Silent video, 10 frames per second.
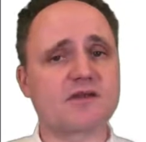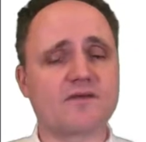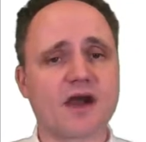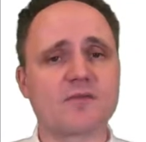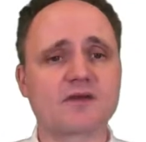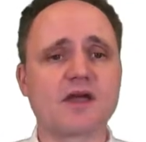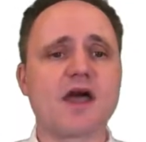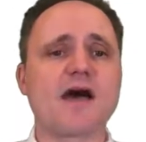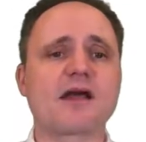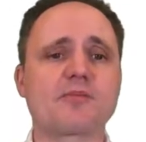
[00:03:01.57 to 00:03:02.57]
environment,
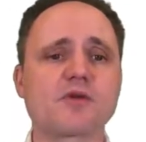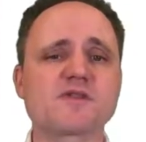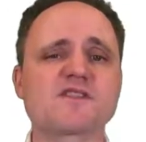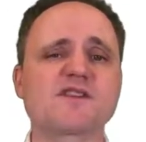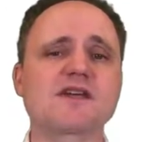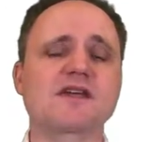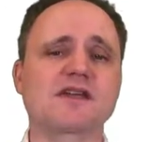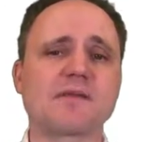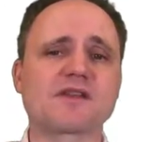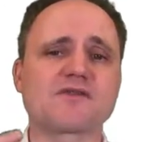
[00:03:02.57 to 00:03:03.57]
and I purposely
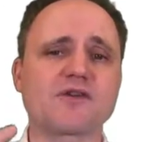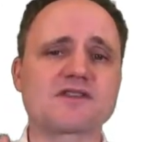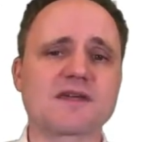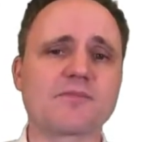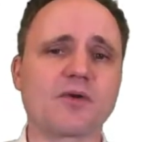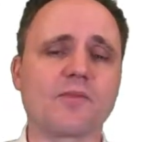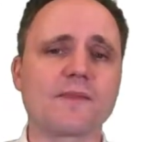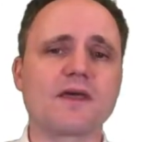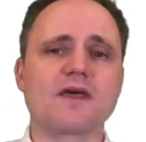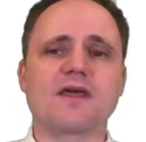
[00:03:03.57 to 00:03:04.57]
kept it very simple.
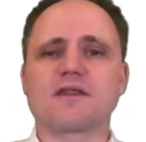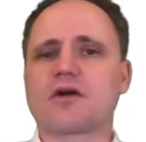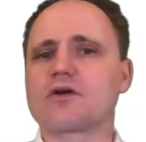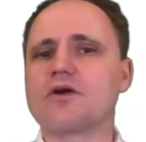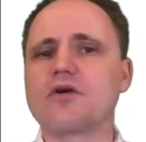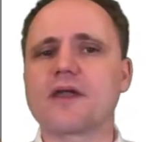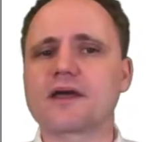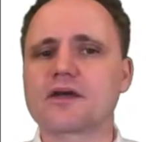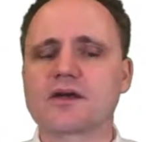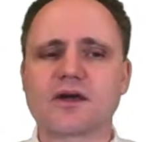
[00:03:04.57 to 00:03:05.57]
There are no
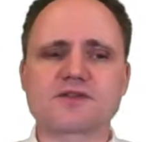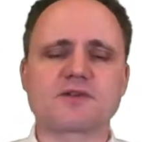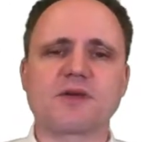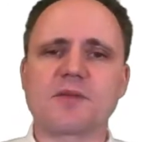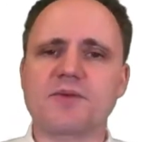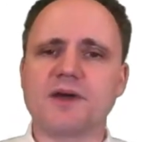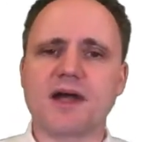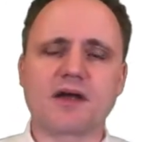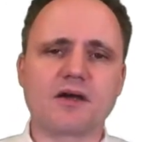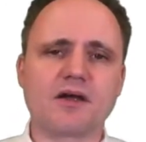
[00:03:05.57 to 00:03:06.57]
like custom
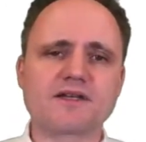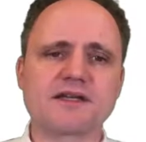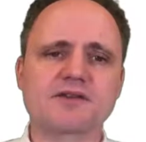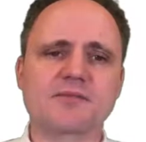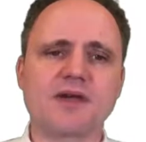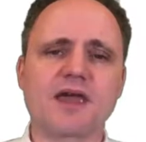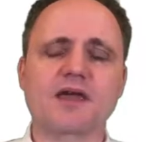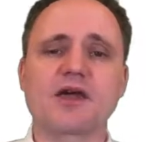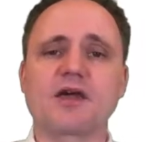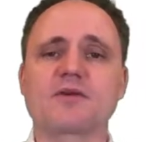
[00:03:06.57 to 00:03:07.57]
API calls I need to
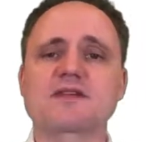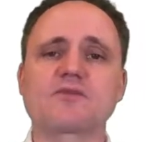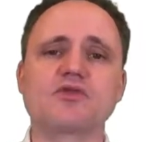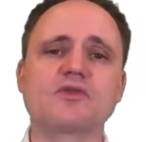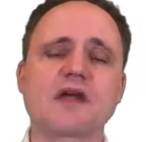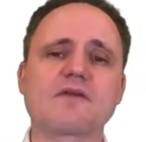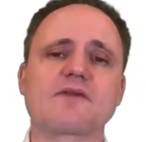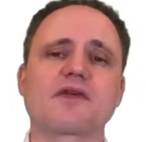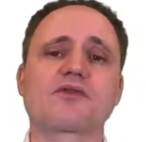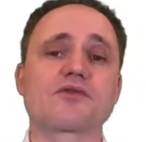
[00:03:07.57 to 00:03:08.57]
make because I'm doing
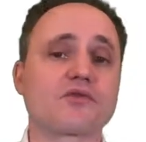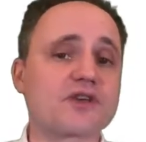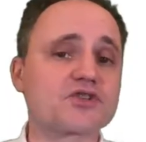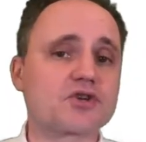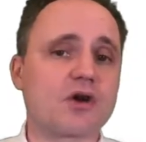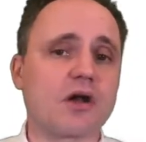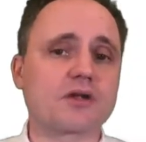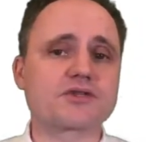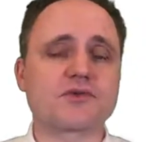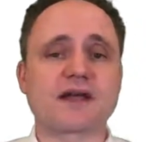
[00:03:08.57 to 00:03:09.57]
everything through REST
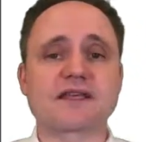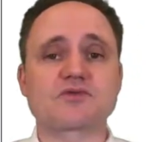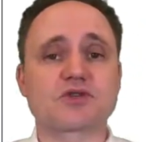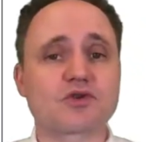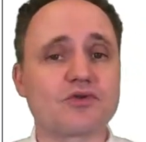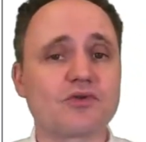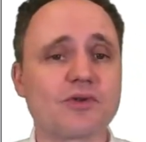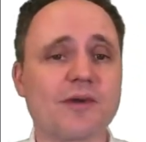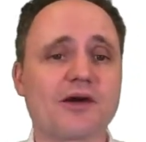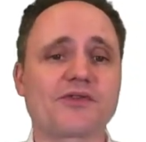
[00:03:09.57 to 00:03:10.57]
calls, right? That's what's cool
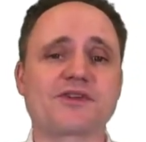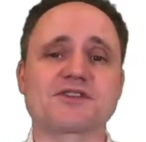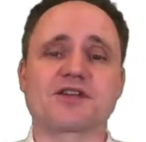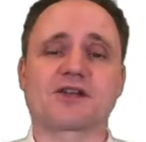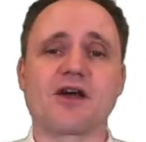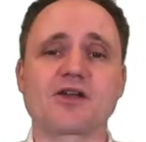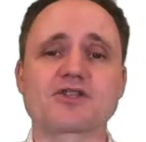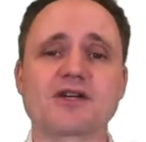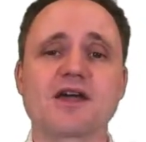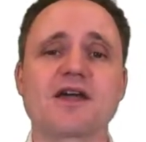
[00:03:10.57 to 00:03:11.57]
about this
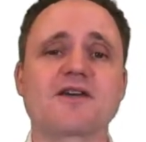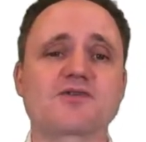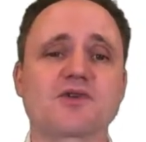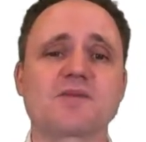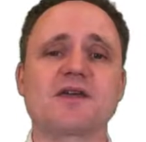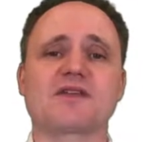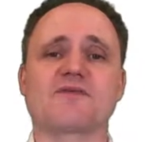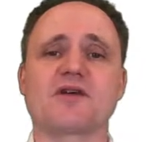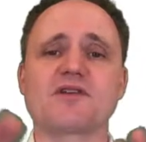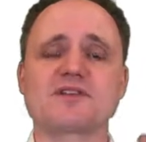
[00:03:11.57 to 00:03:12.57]
technology, is we're keeping it
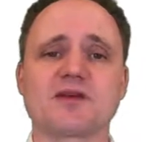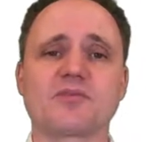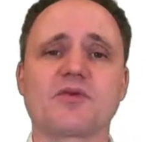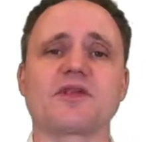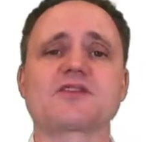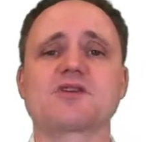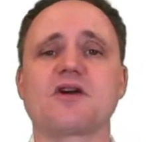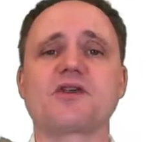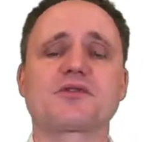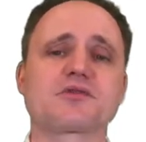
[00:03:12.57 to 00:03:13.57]
very simple, and it's
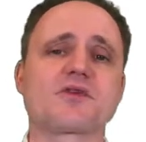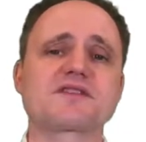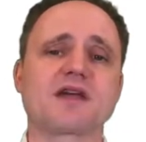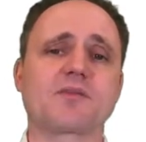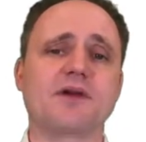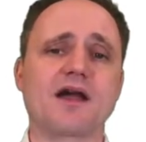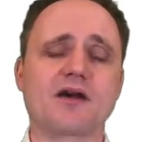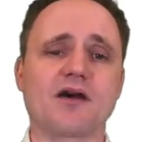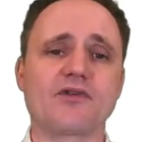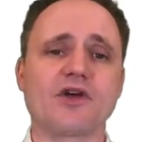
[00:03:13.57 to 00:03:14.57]
all done through REST API
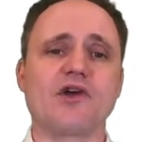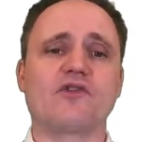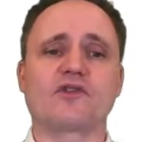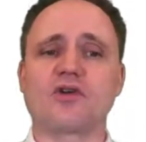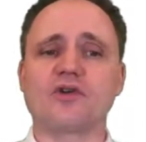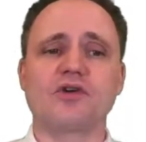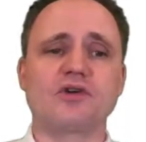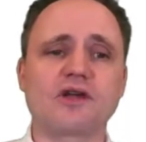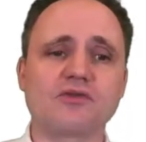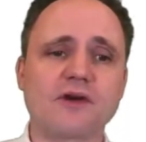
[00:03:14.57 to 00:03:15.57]
calls. So
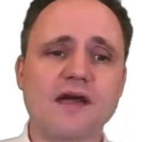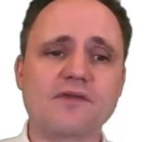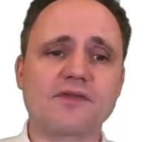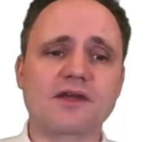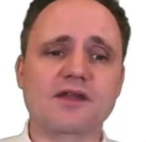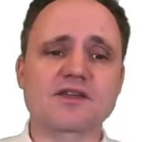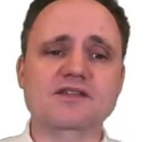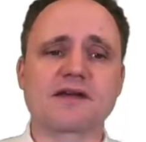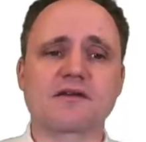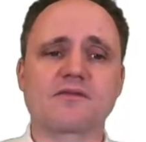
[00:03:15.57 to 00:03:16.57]
you can do everything in a
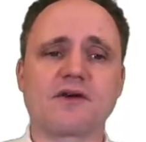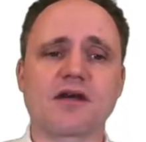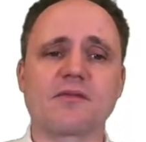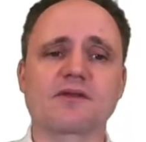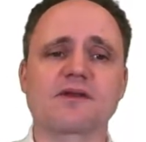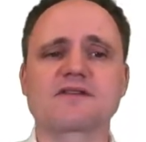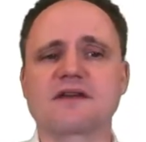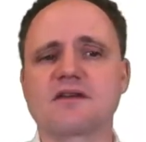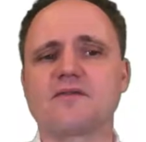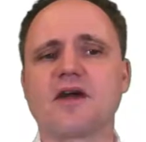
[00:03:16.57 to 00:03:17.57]
standard environment. And a
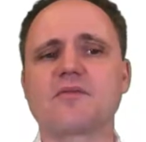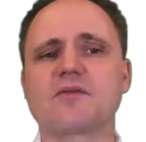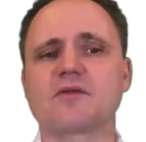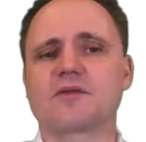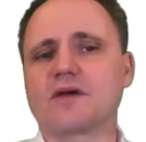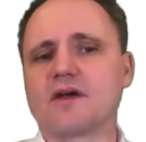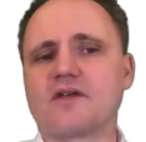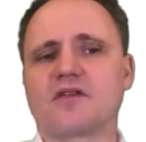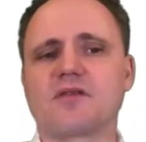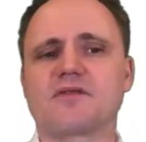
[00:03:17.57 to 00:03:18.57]
standard environment,
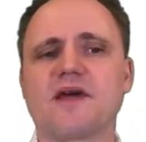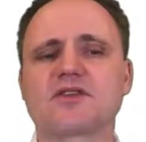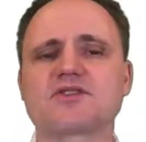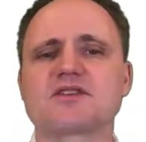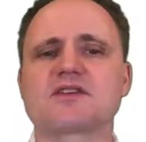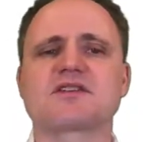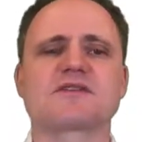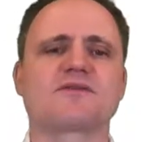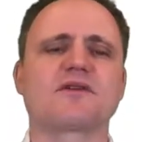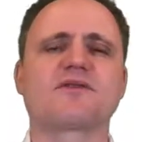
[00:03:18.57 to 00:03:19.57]
some of the advantages is
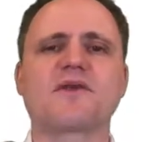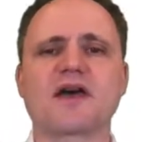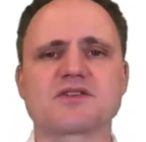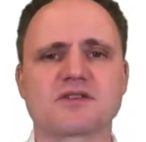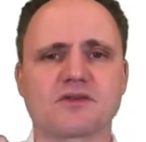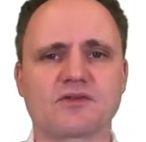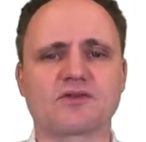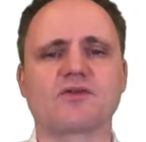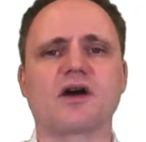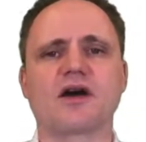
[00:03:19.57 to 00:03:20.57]
it's very fast
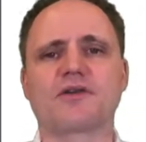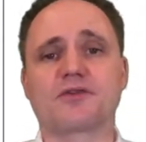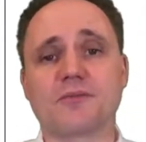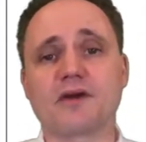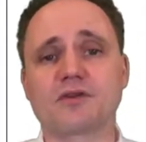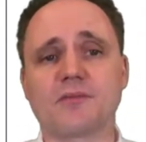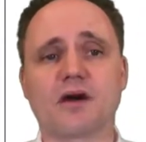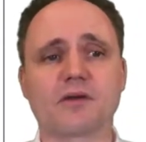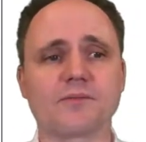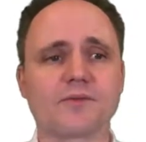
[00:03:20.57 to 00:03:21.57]
to mount a
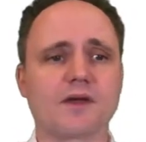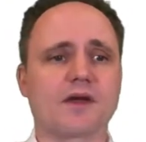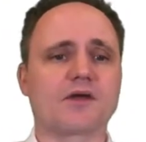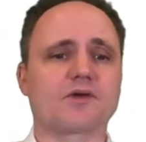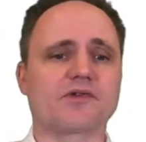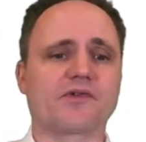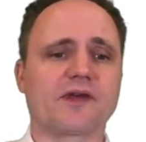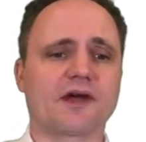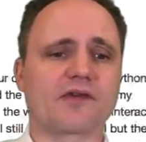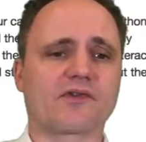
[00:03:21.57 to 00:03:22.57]
model. And you'll see
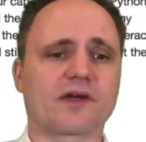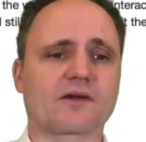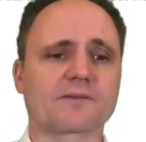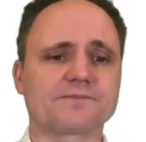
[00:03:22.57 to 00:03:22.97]
that in a second.